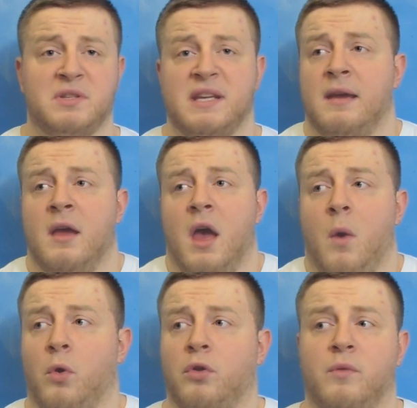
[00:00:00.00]
say
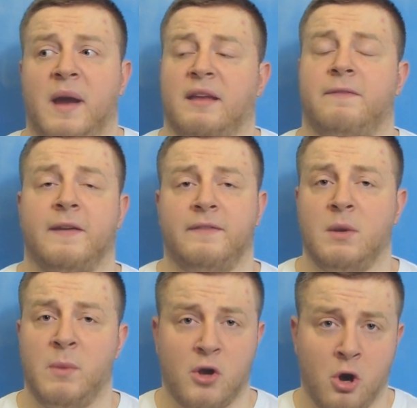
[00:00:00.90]
we had a
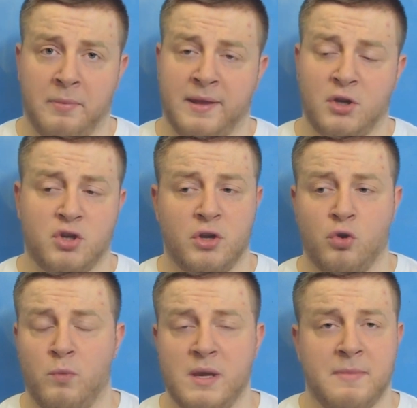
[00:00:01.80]
15-week competition, you
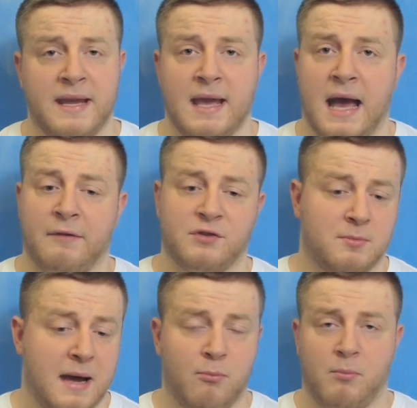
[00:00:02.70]
know, we might have some
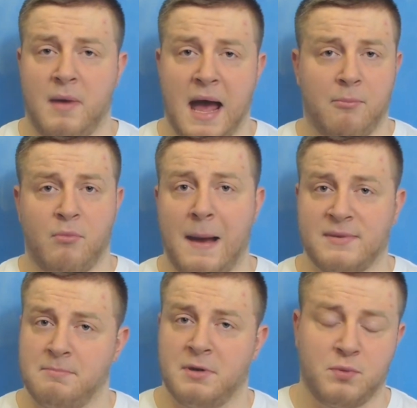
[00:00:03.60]

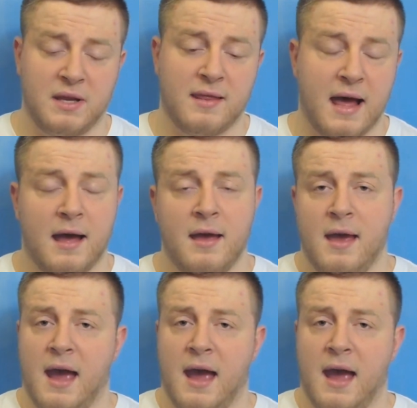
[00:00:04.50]
AMRAPs in between that.